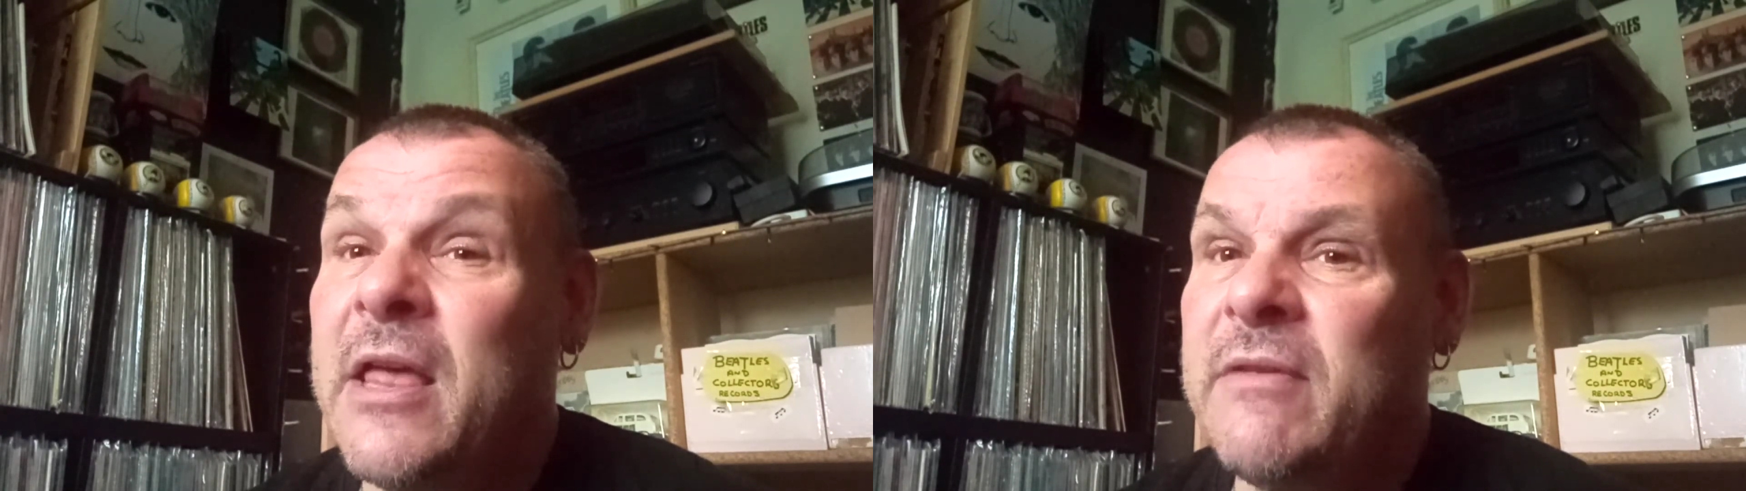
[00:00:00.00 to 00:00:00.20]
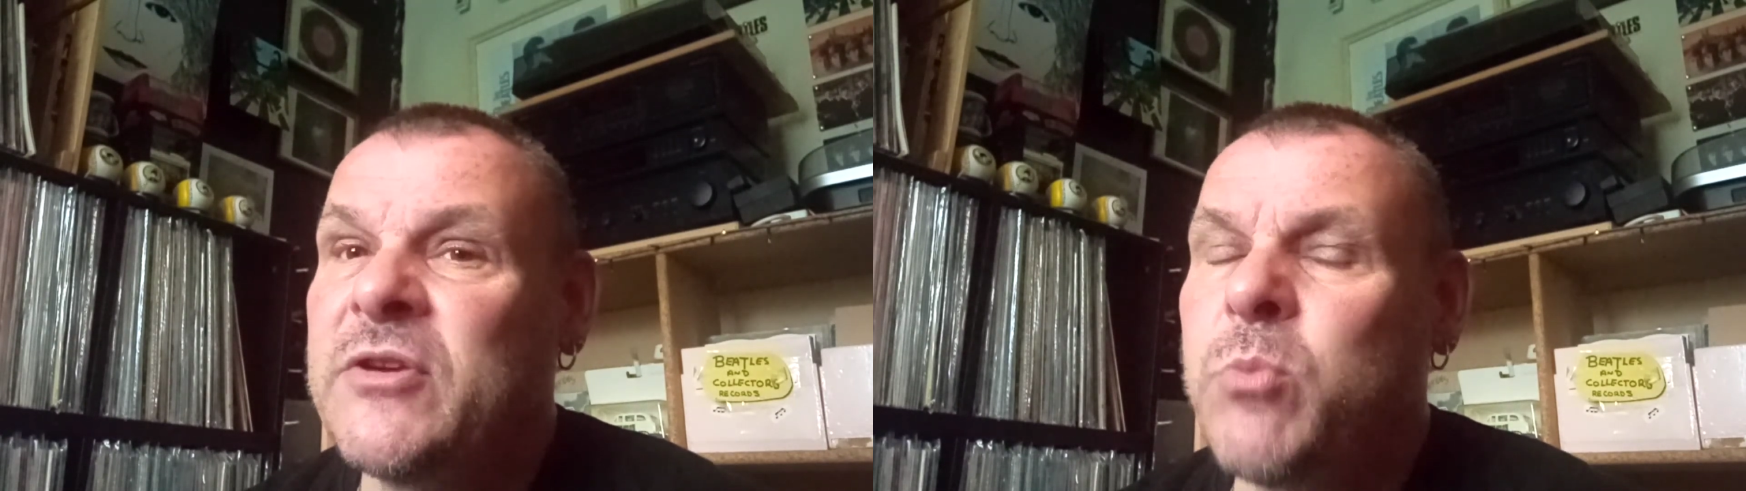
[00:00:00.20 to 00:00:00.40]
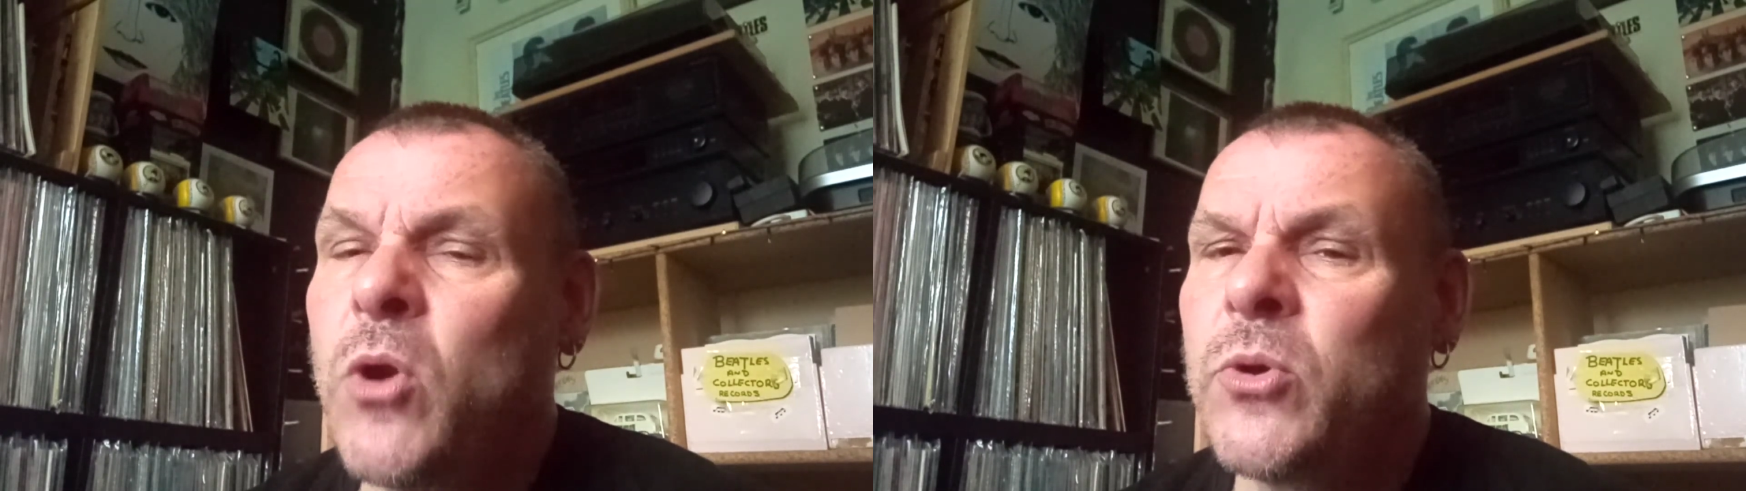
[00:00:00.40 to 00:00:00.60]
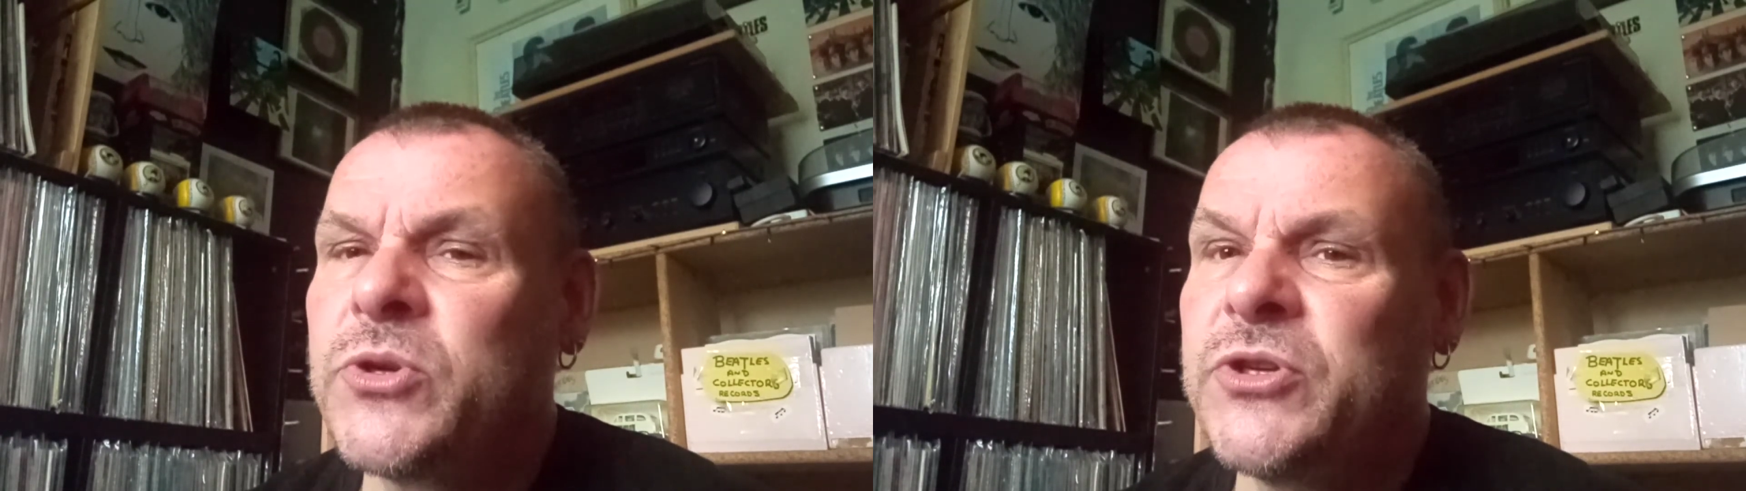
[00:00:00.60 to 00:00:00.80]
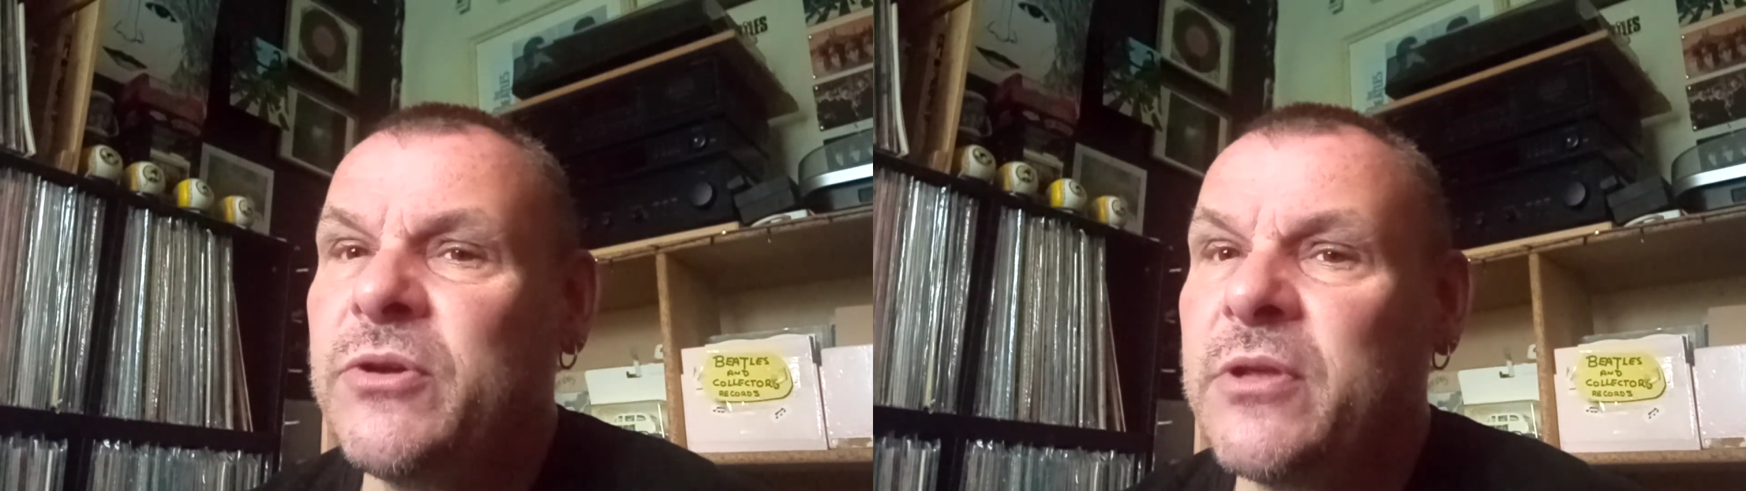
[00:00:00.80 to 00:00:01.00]
There's one or
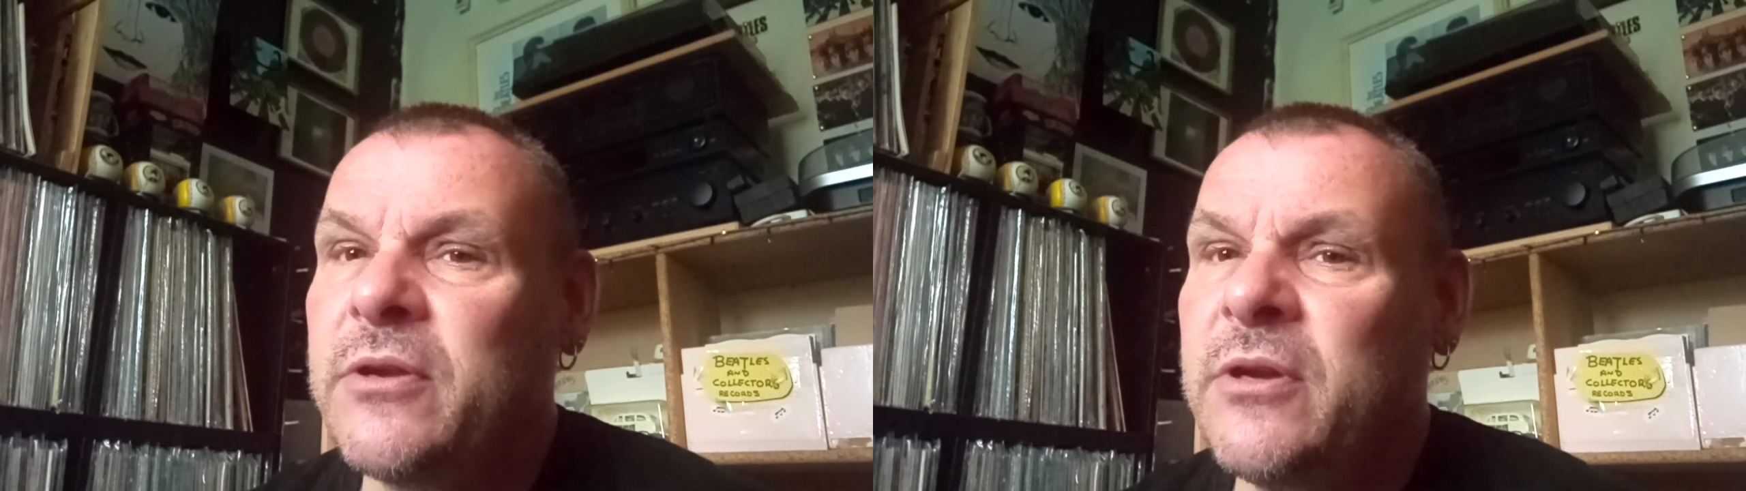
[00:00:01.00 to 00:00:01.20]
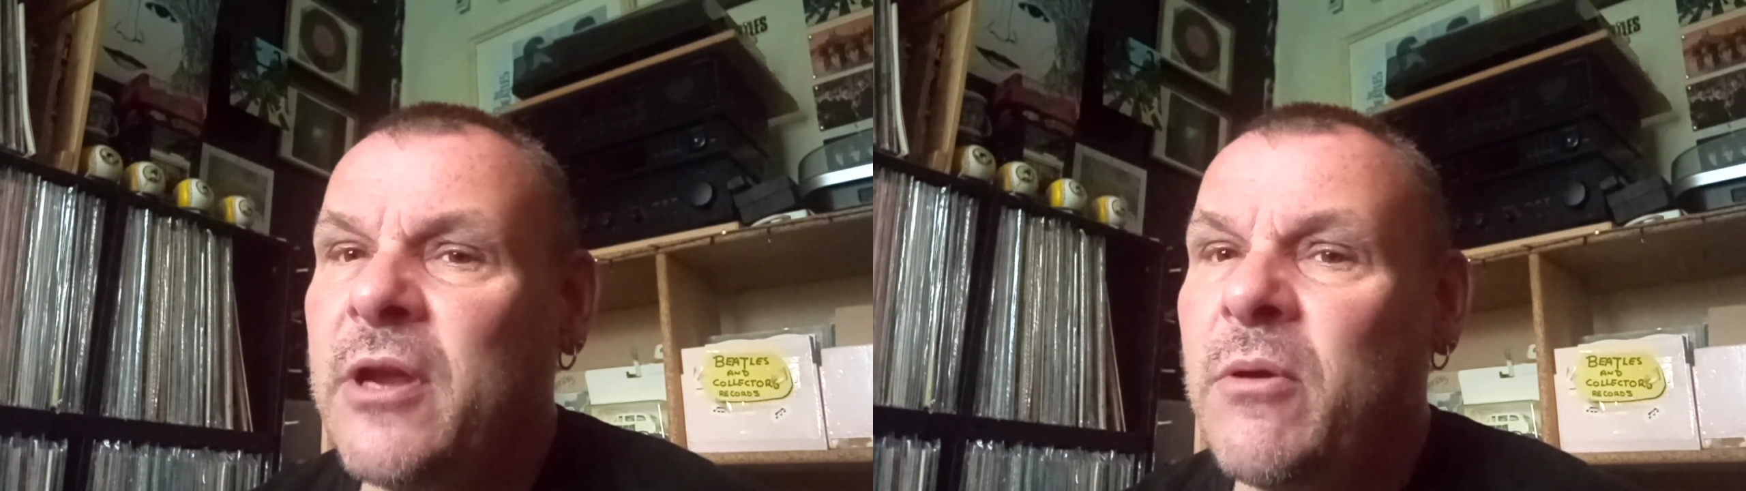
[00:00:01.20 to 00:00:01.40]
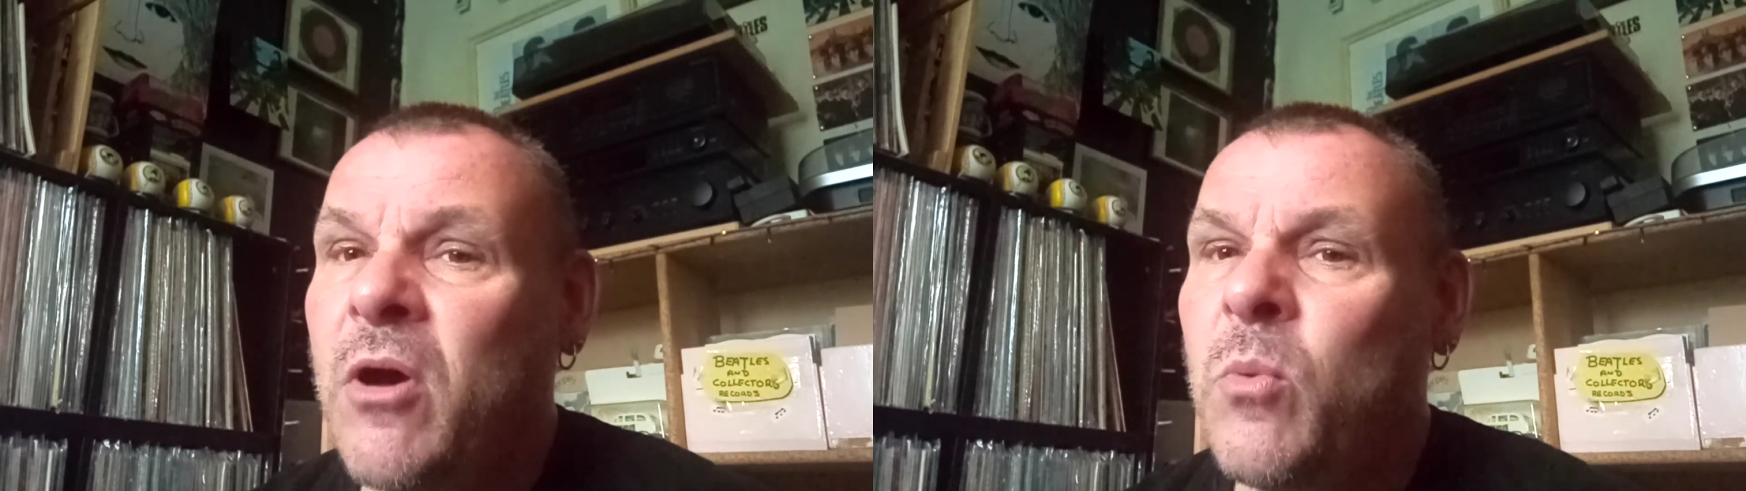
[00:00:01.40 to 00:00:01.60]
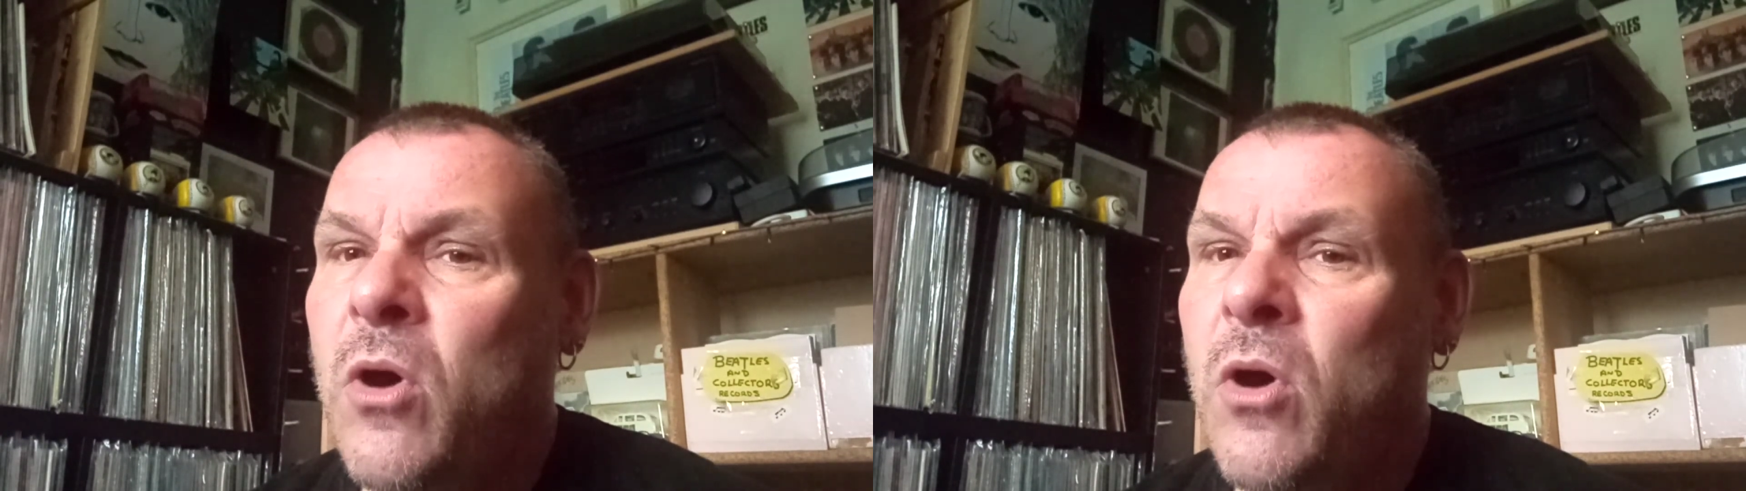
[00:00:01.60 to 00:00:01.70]
two that, you know,